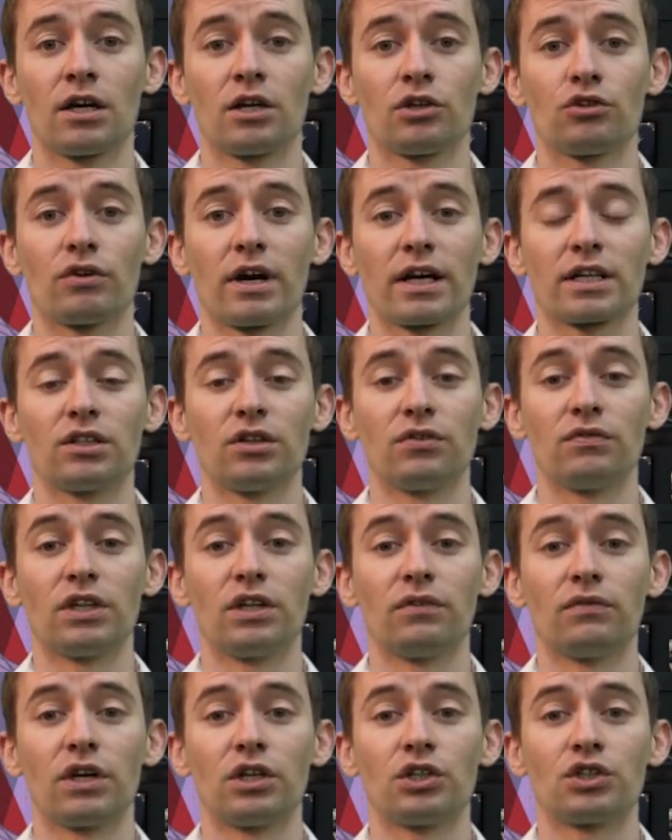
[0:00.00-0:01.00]
Director of
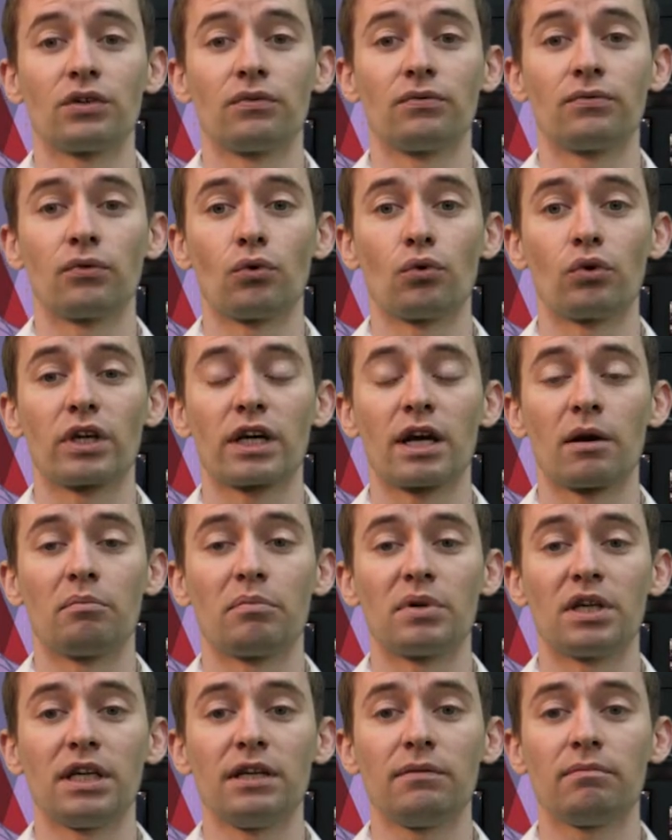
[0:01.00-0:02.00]
Innovation for the
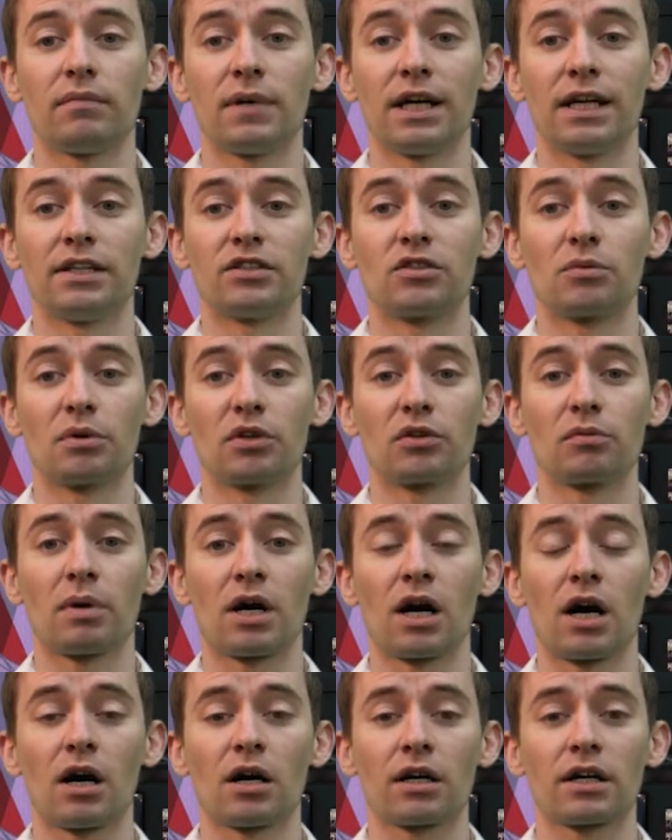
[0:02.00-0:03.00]
company, Elizabeth
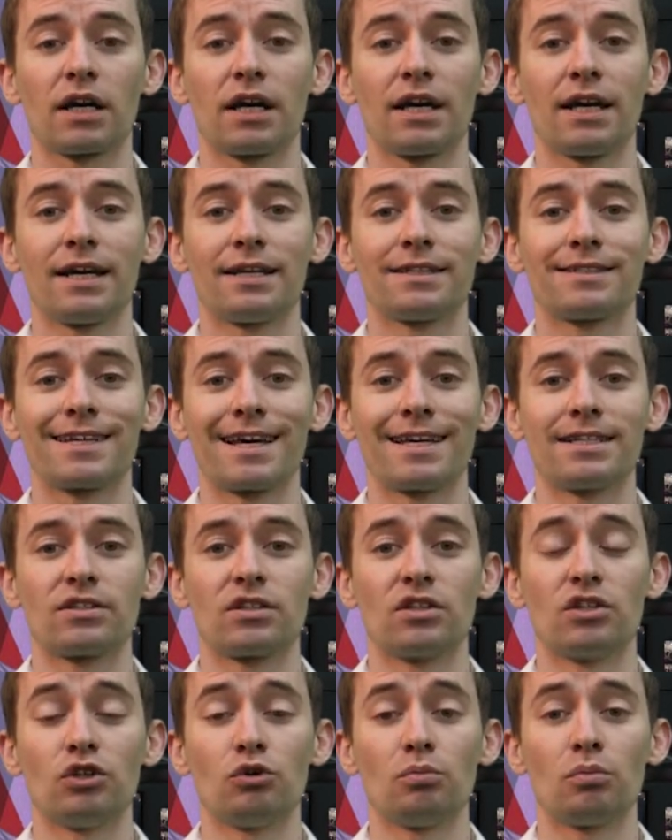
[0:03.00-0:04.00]
Park, says
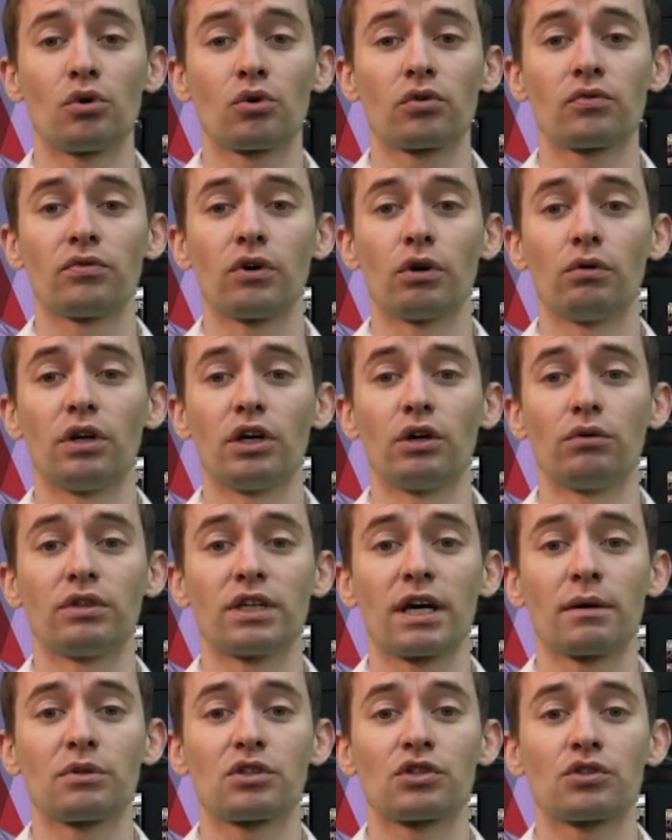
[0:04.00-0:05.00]
the new portfolio
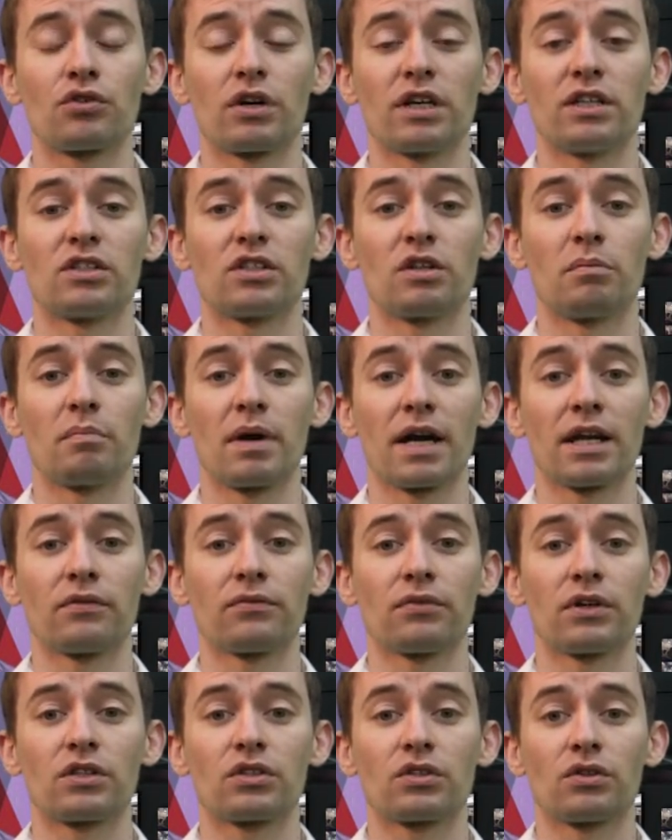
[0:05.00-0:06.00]
demonstrates the
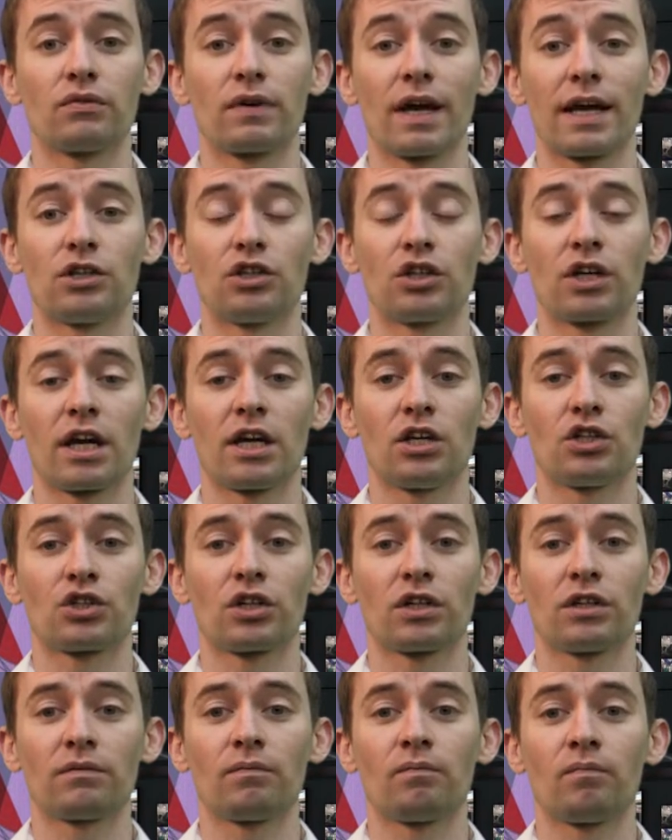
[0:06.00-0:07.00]
benefits of
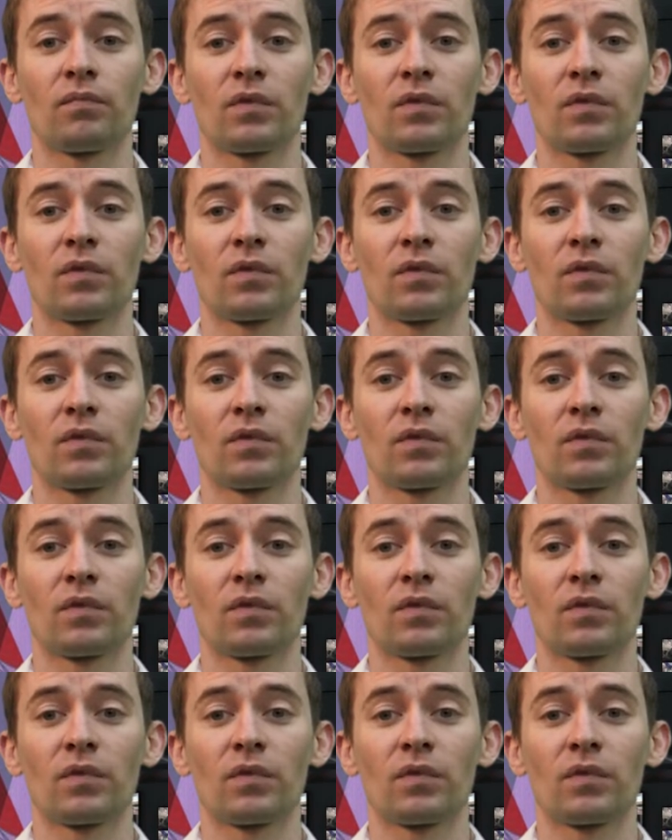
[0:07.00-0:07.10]
education,